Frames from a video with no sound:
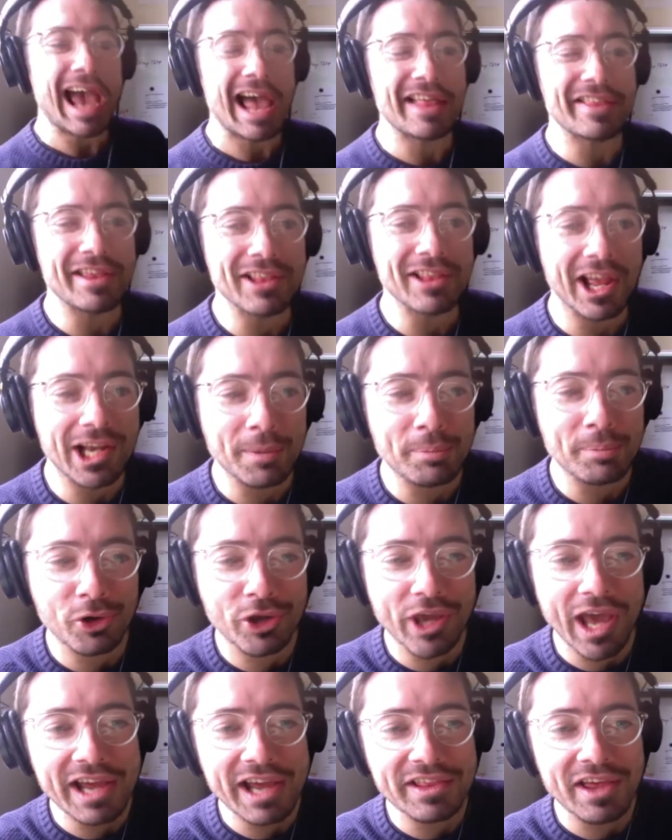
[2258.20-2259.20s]
and um, then like a um,
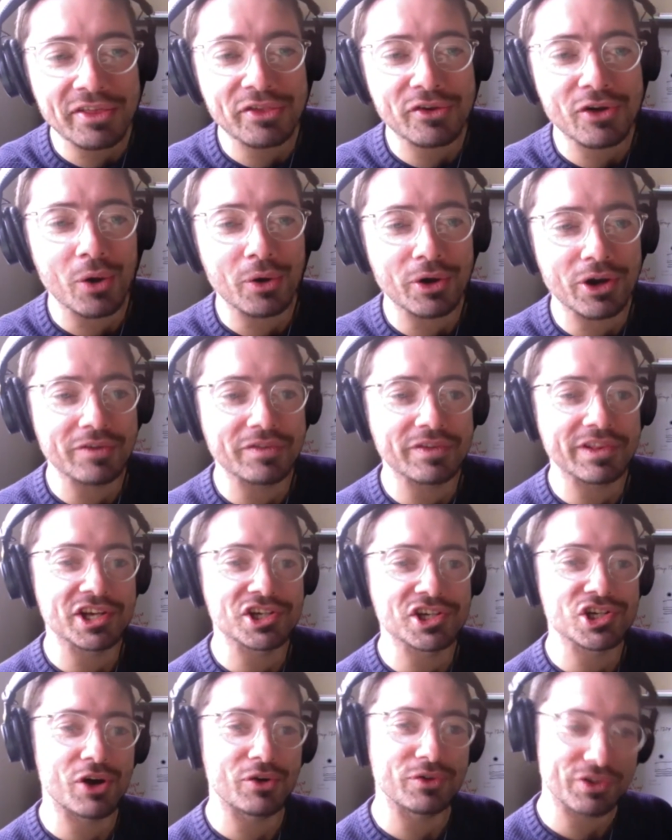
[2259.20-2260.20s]
bouquet, they throw it over their
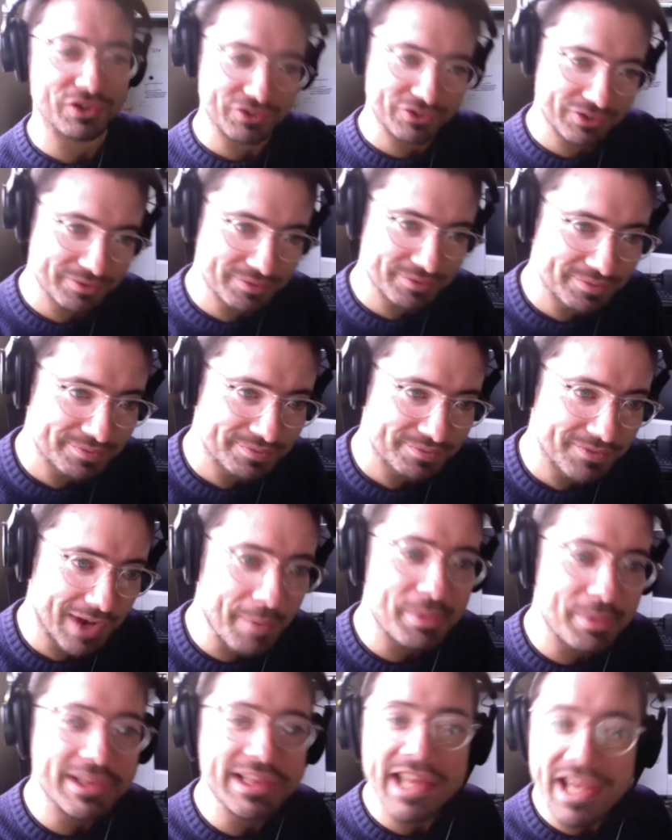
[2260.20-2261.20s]
shoulders. I
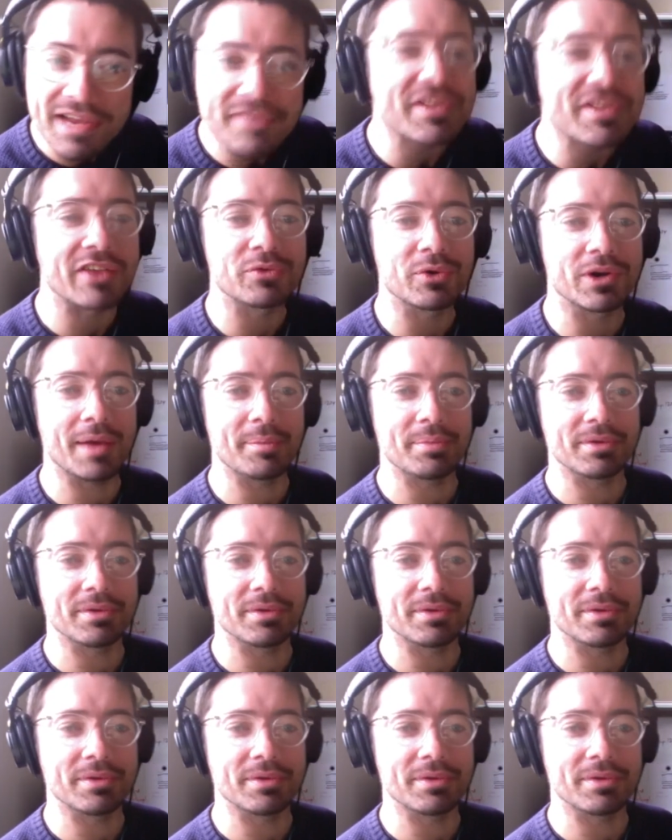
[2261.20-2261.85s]
believe I that's what I would